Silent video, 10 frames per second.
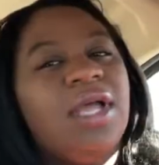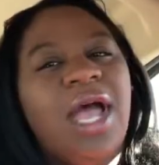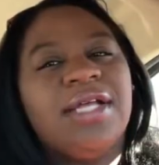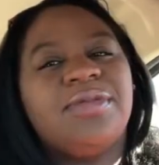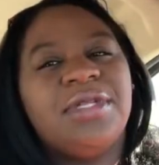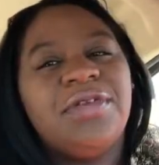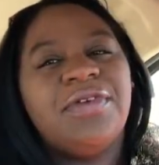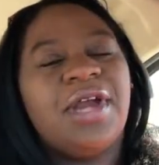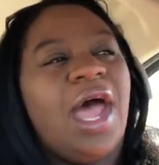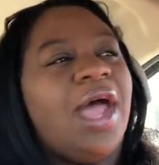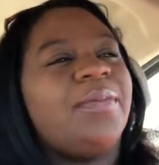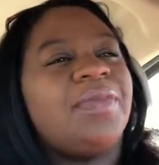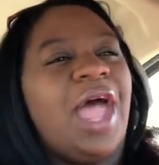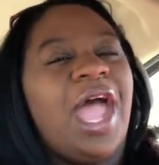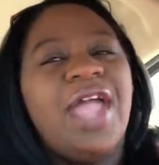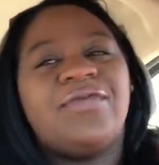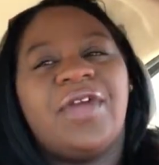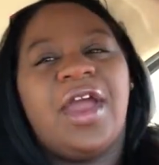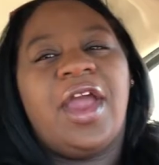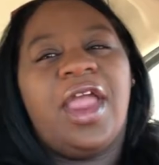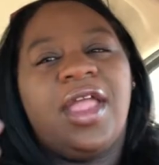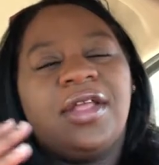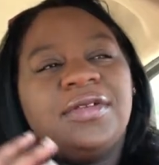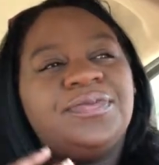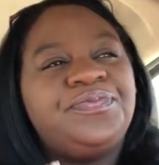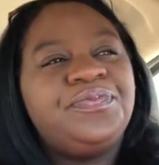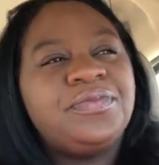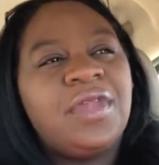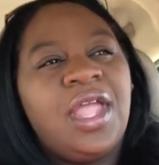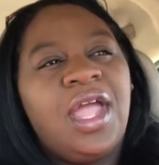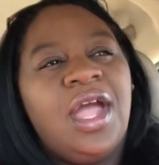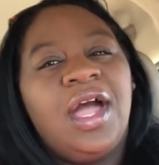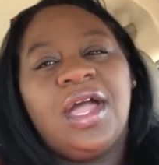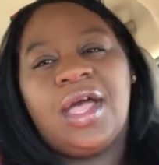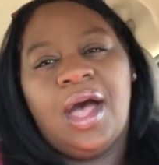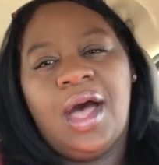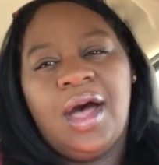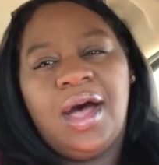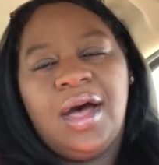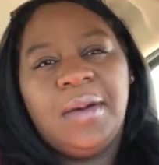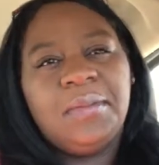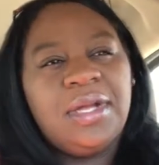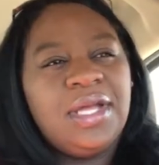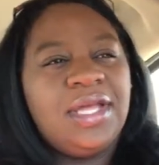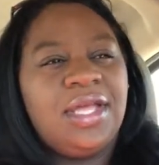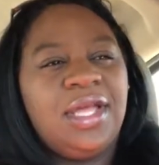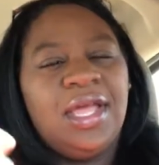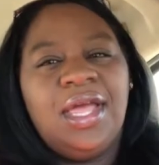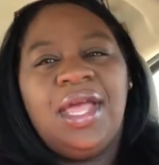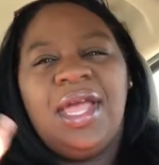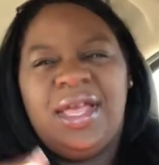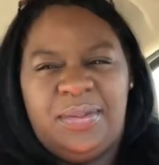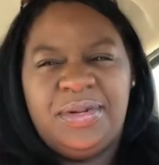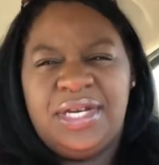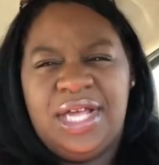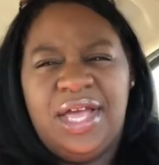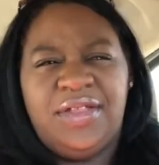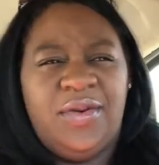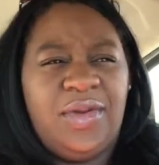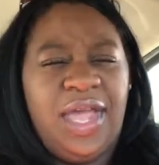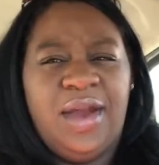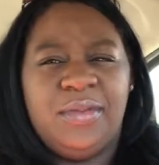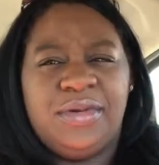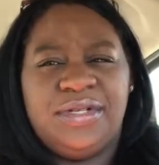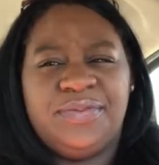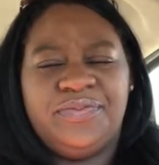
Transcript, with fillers: Guys, believe it or not, I act very calm and put together on camera.